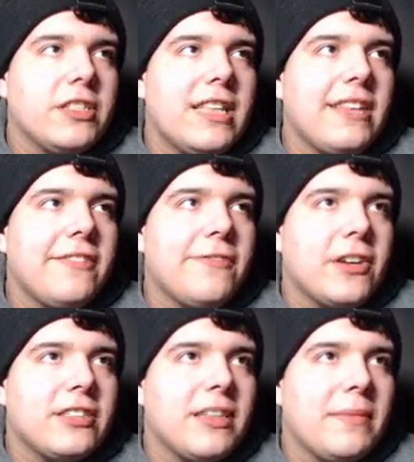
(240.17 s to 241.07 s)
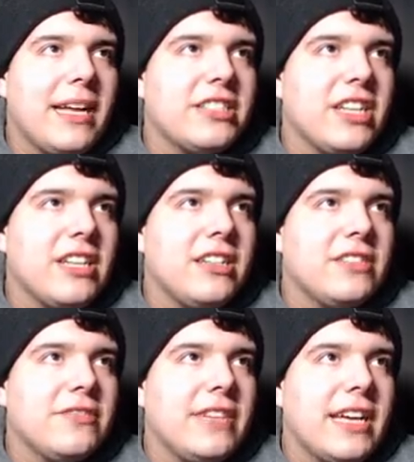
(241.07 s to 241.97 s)
things first on my agenda
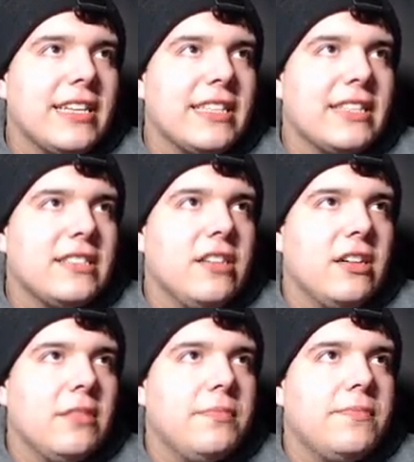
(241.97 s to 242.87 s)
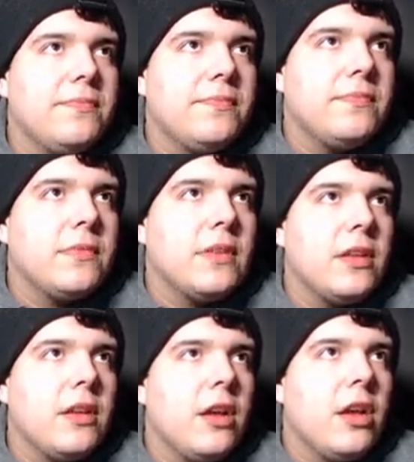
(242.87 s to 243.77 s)
is we got to get this dub.
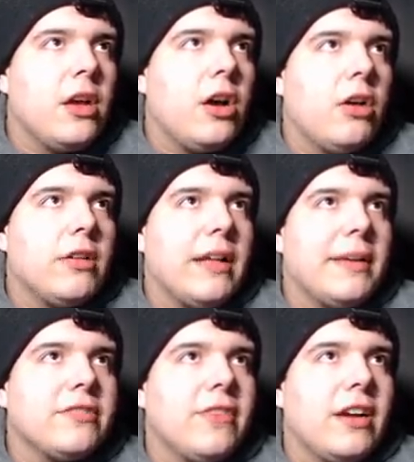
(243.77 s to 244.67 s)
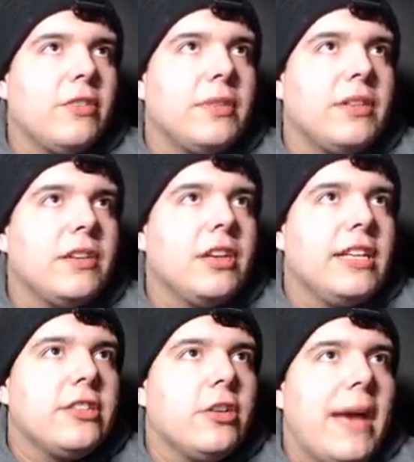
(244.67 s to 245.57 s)
Oh, that man's wide open.
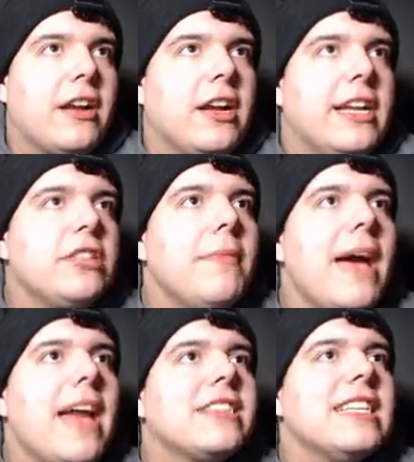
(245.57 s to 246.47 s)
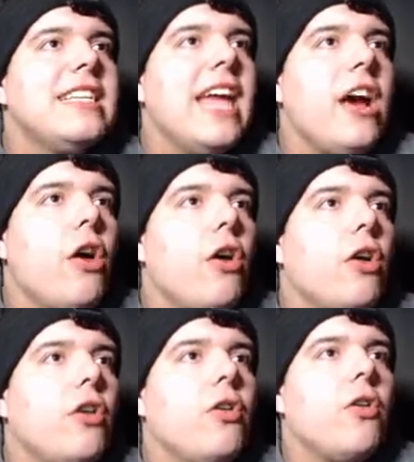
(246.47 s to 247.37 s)
It don't matter. It don't matter, Sendejo!
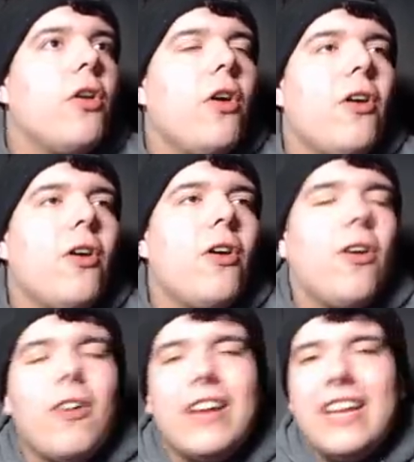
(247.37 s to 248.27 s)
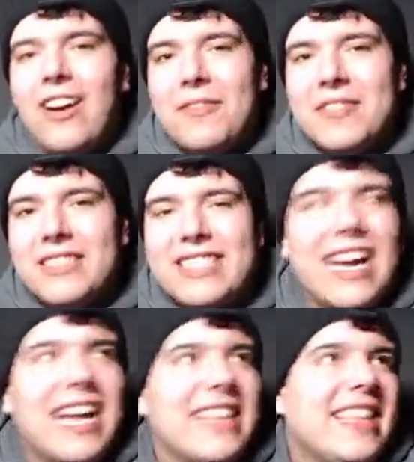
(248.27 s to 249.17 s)
Oh, he almost
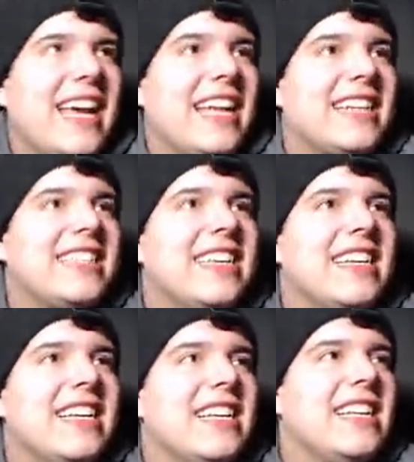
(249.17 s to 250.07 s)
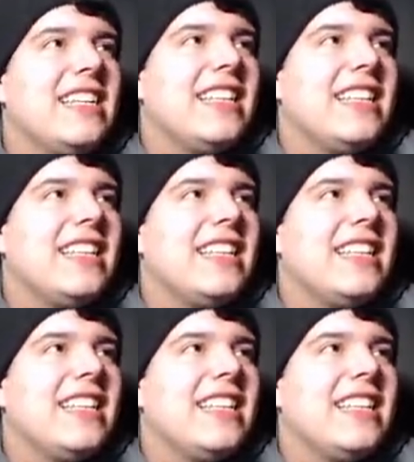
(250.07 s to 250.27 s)
got that. Like,